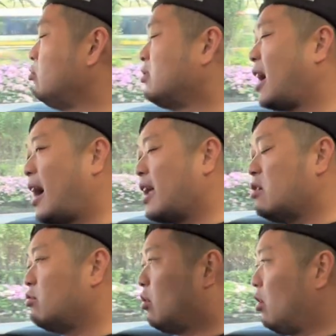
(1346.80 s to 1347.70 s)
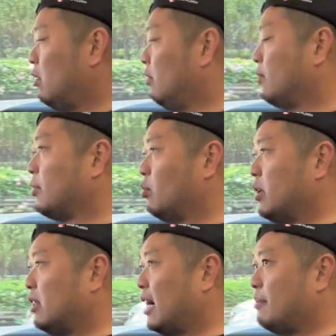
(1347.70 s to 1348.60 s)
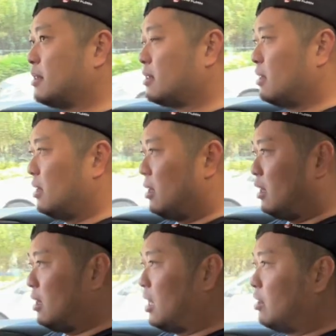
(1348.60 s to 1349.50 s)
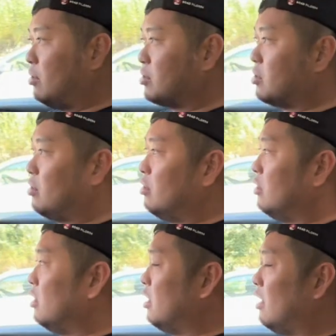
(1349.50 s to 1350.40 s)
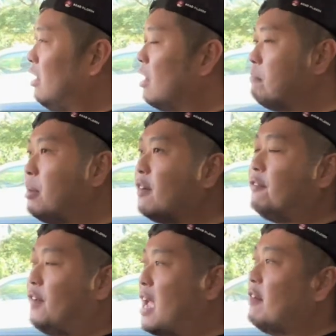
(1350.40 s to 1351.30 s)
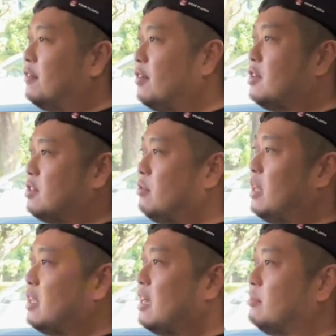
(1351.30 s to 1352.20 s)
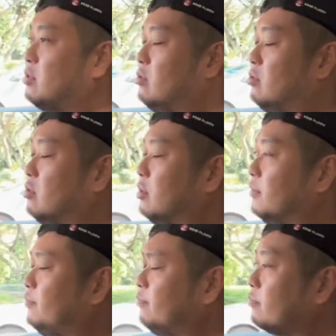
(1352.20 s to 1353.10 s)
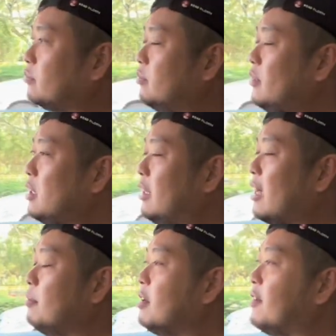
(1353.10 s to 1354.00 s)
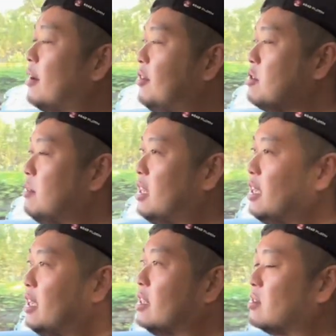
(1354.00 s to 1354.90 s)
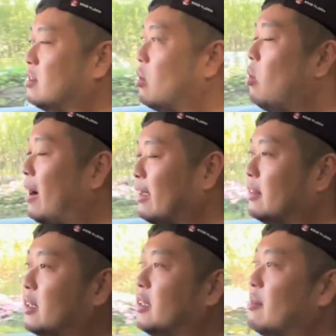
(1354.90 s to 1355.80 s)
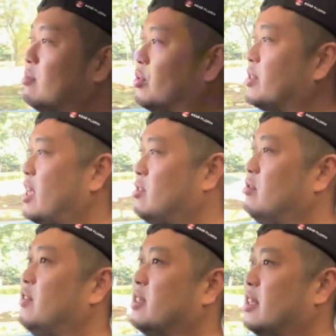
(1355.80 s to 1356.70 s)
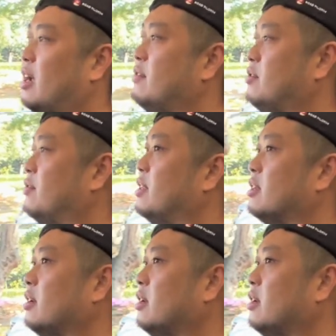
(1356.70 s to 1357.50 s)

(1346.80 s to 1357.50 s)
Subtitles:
tire roar from the wheel hubs are also above average when it comes to, like, above average meaning is quieter than most SUVs that I've driven,